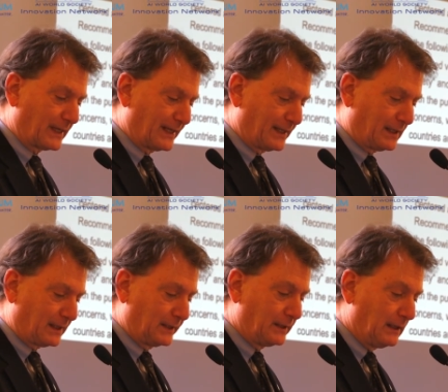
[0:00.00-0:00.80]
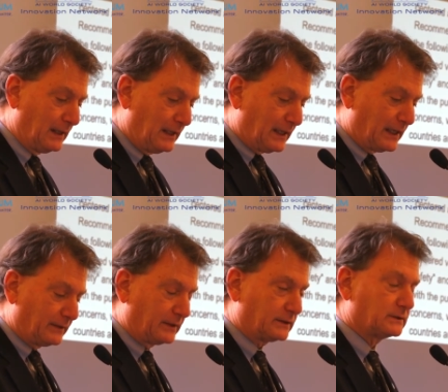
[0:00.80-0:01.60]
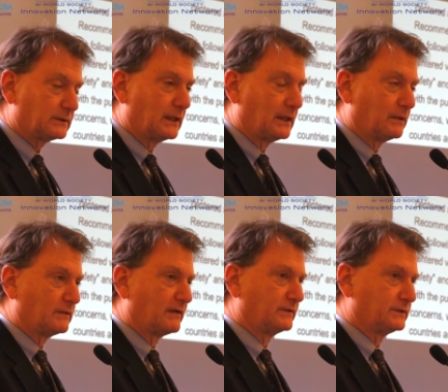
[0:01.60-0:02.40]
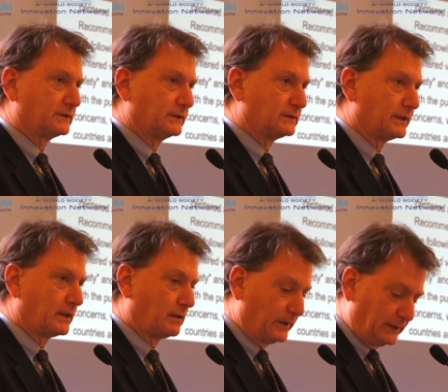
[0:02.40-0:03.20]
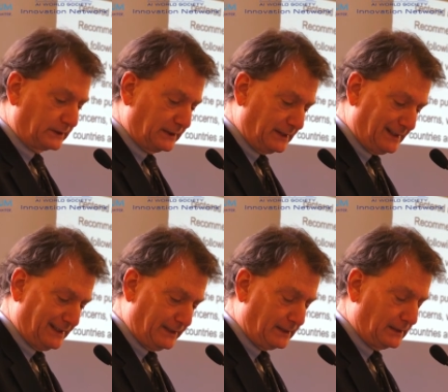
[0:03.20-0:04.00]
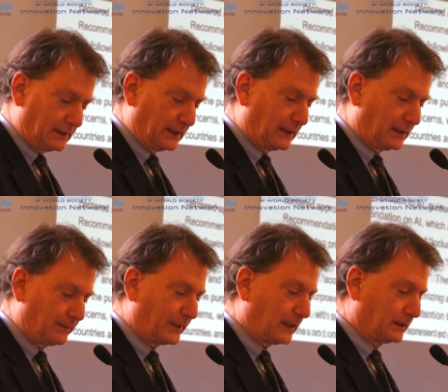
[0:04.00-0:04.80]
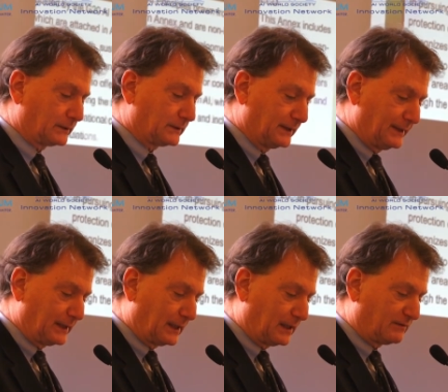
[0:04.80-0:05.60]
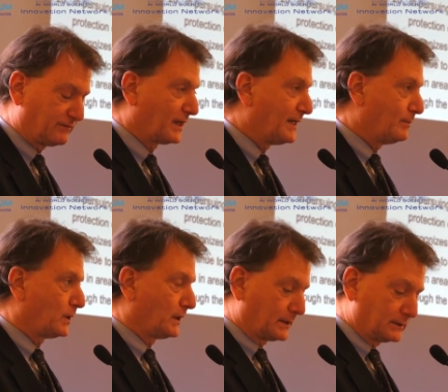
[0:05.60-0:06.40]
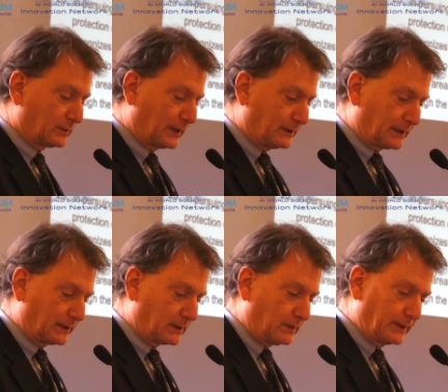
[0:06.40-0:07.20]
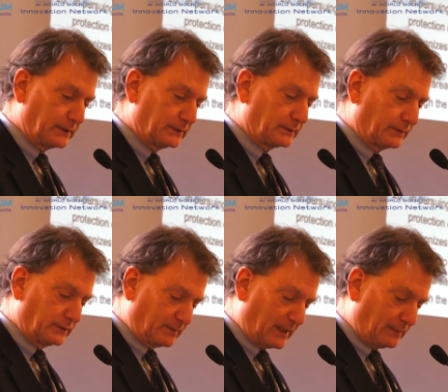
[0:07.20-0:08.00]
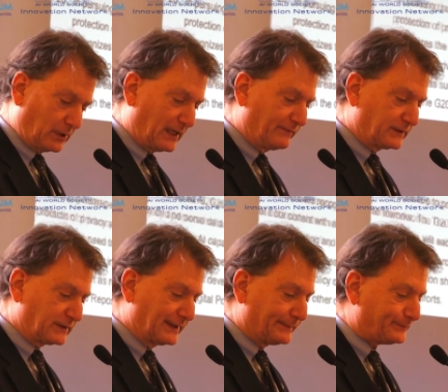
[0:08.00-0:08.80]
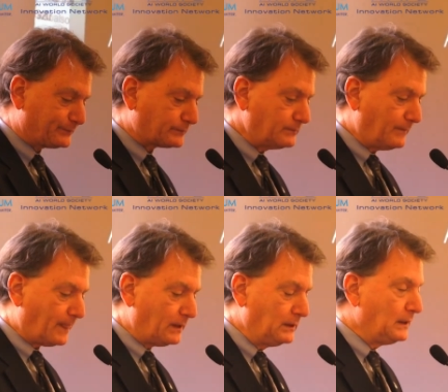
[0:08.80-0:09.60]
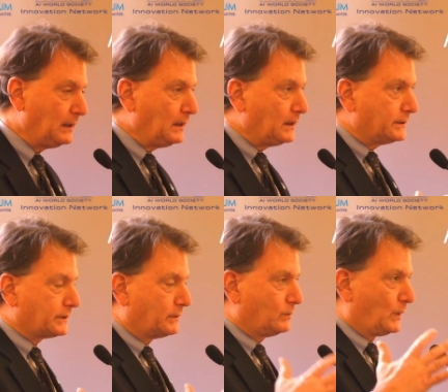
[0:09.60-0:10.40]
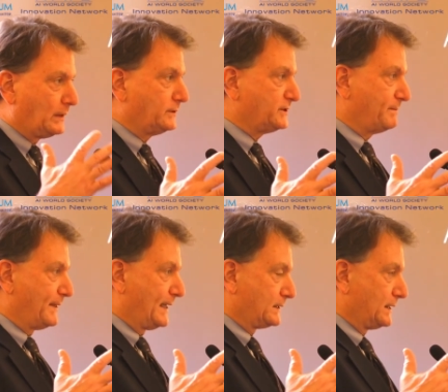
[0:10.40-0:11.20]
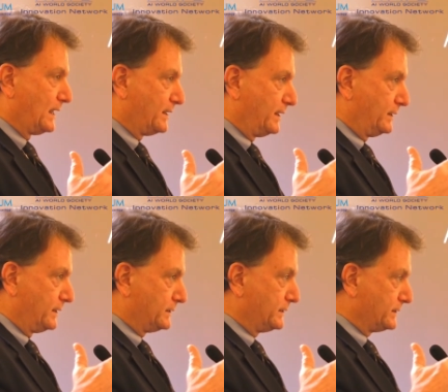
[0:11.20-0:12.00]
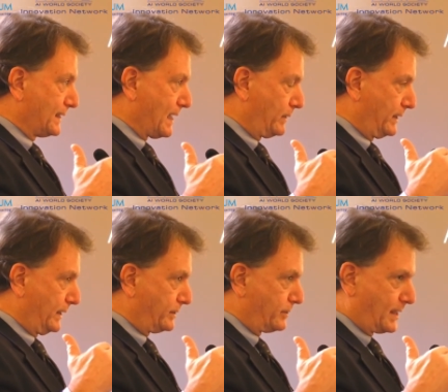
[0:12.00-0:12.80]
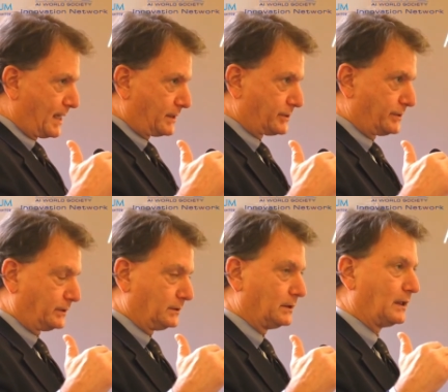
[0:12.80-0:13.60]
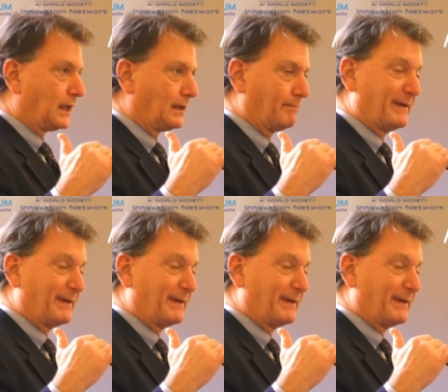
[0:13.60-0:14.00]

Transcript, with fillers: and this uh, references the OECD uh, policy uh, framework, as well as ongoing concerns about privacy. So in one respect, I think this is now an international uh, baseline